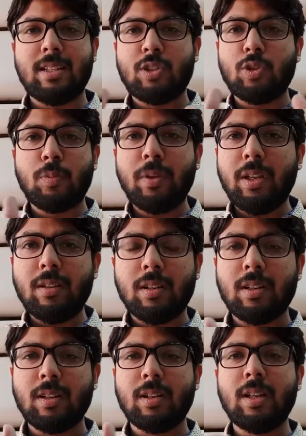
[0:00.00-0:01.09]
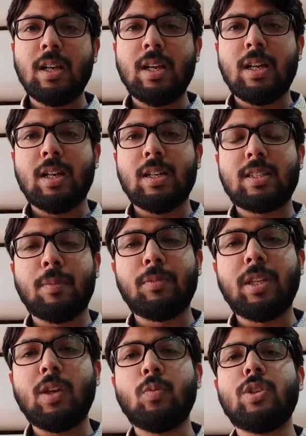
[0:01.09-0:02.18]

It should be something